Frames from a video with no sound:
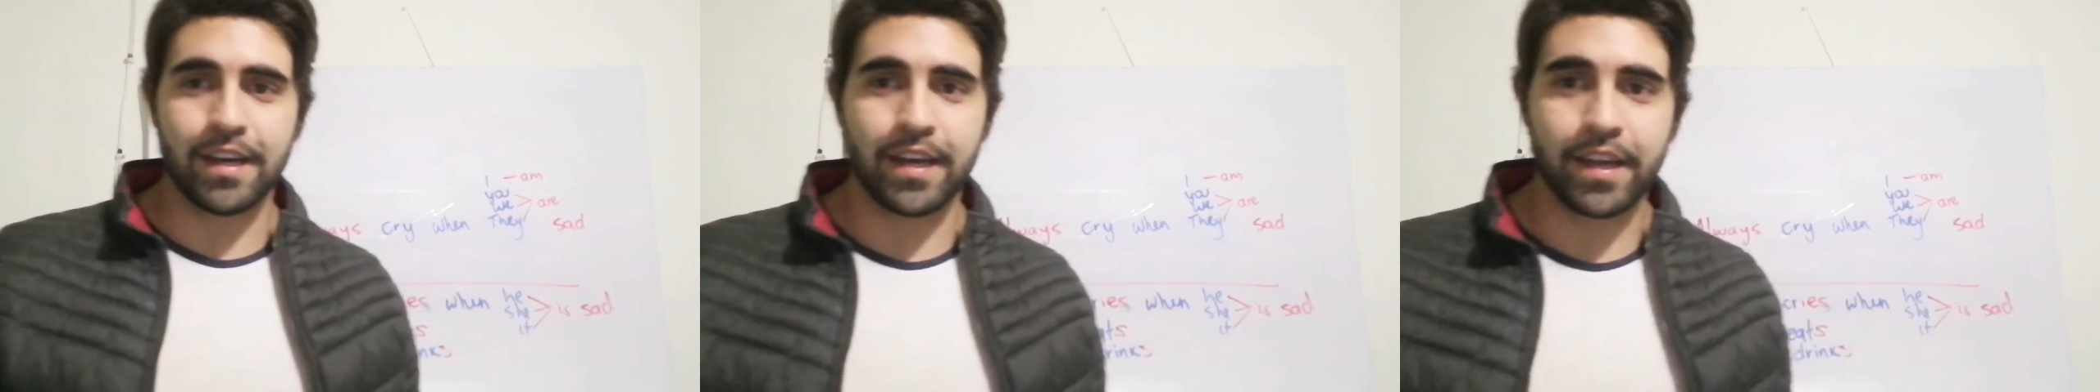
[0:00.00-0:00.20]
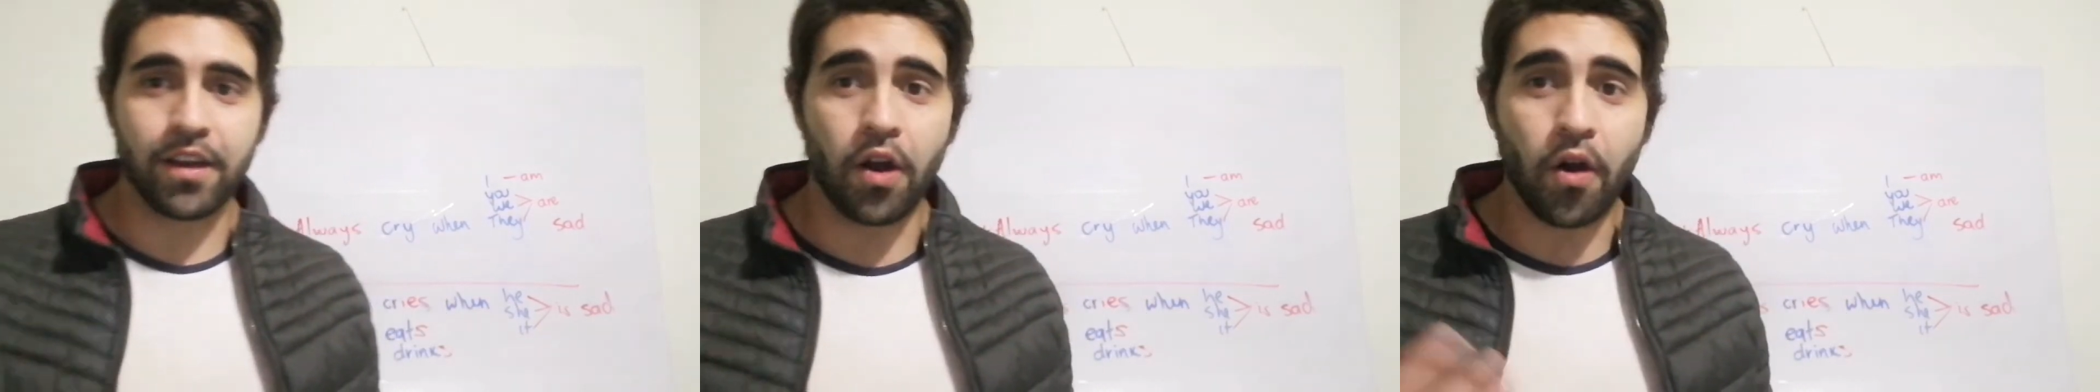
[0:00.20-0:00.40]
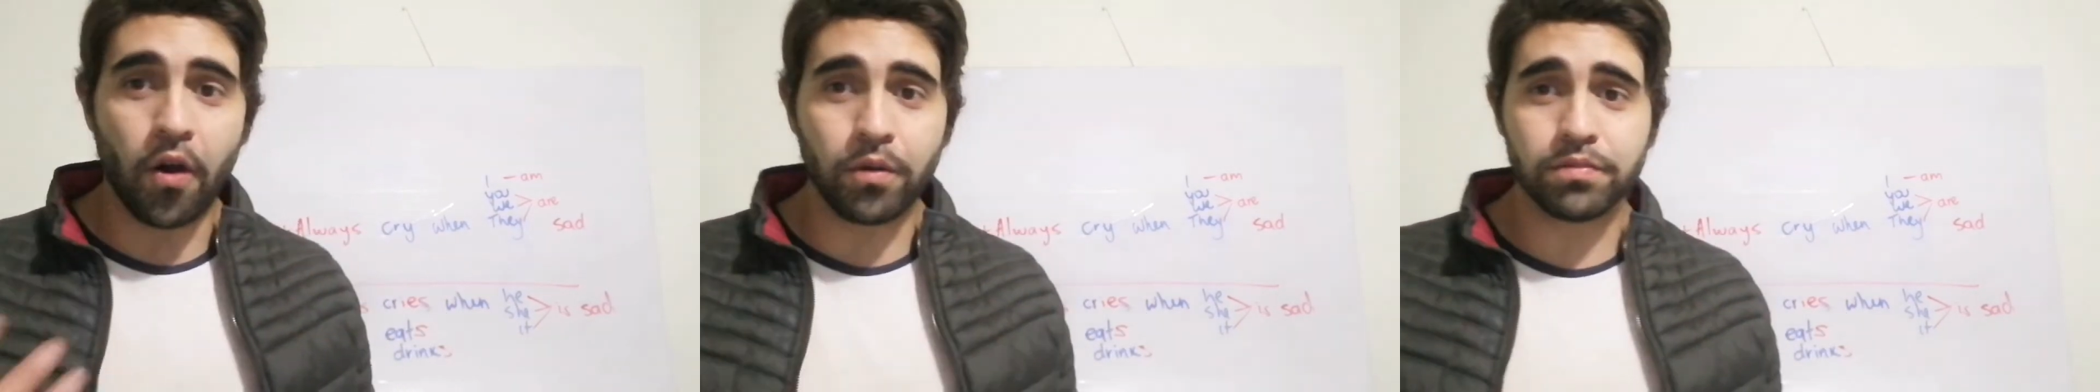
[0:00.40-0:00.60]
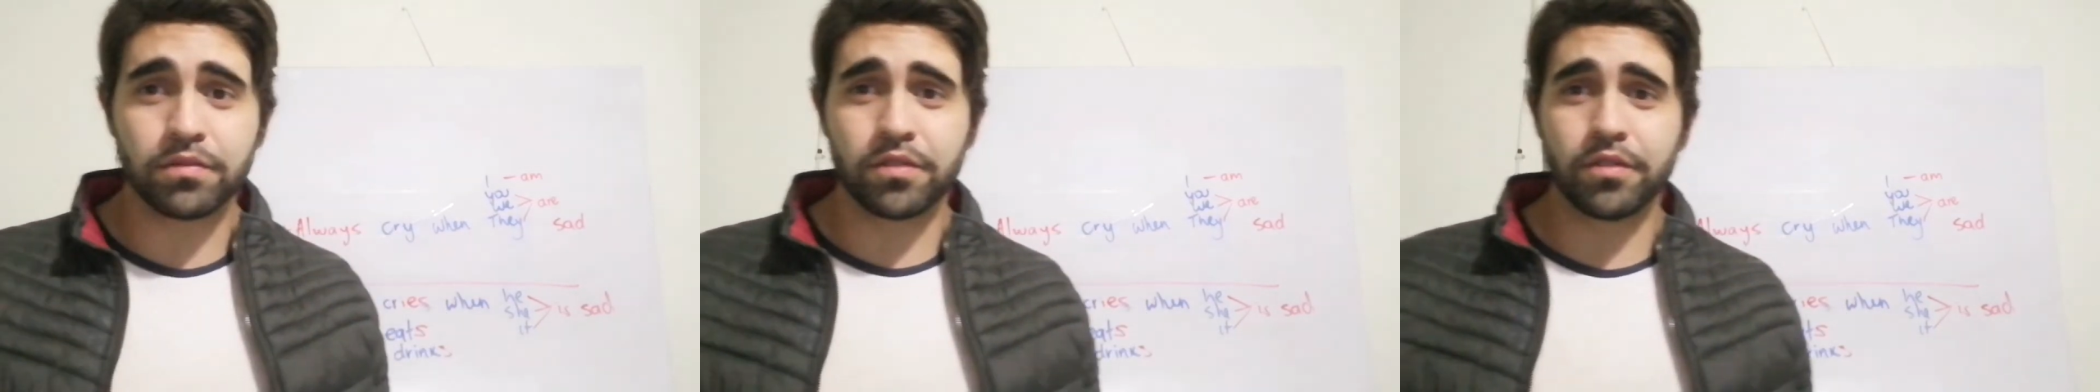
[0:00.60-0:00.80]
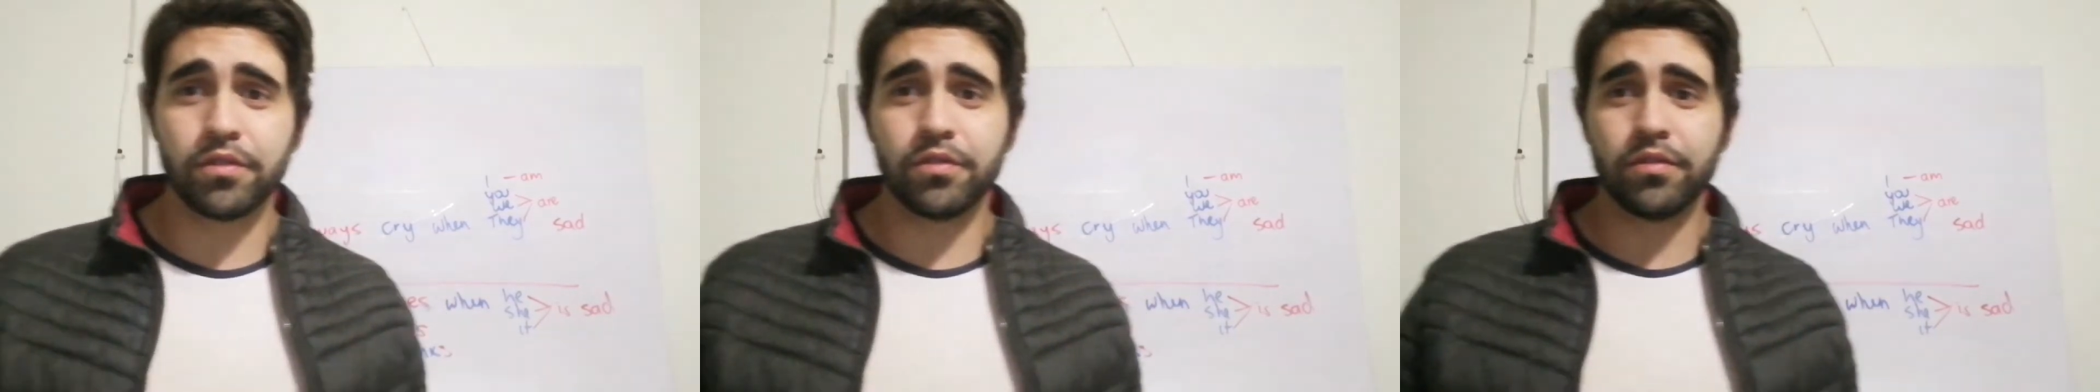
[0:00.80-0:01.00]
I
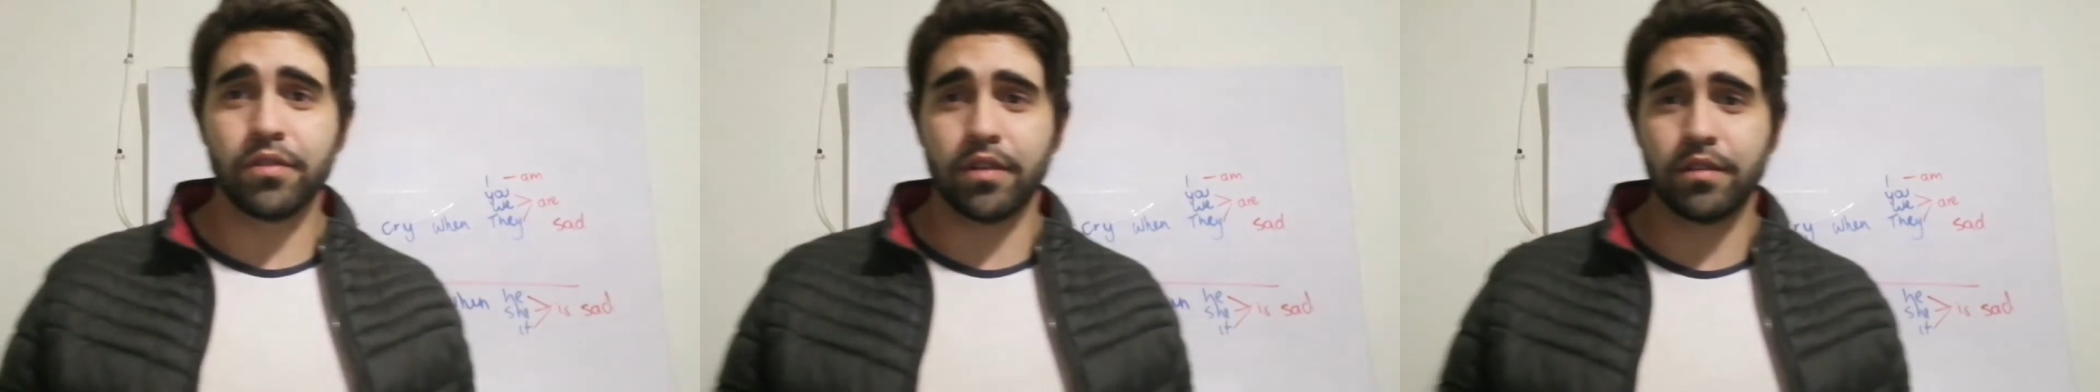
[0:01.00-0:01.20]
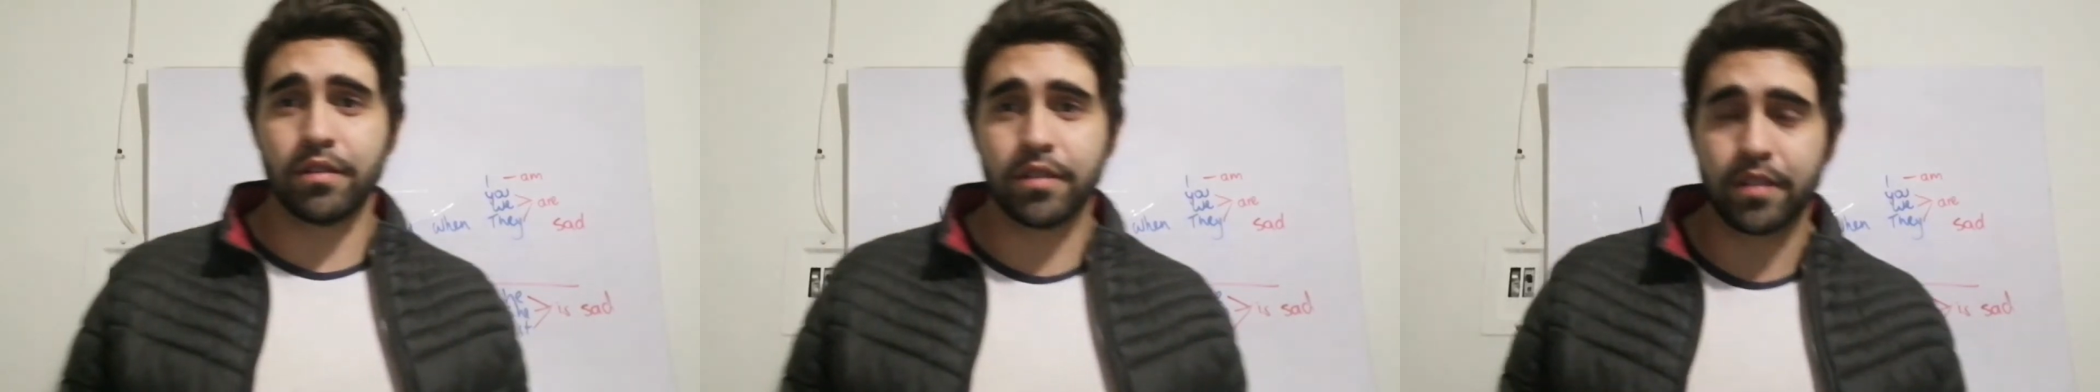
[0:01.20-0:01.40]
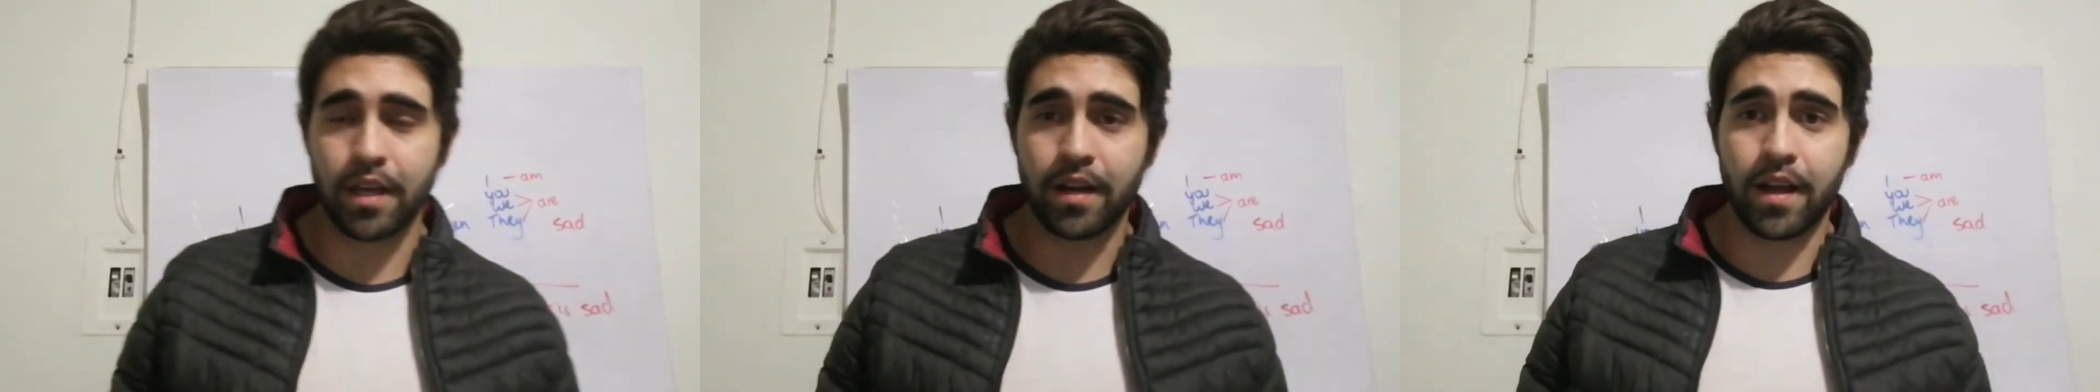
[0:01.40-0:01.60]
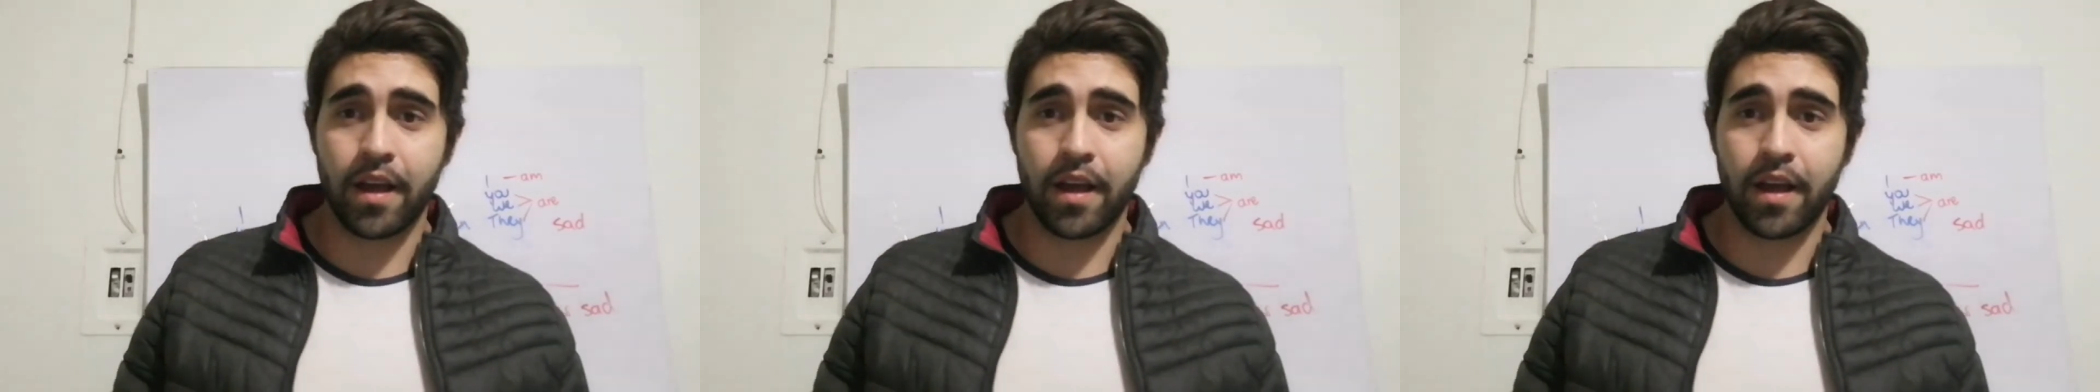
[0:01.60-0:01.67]
hope you understand.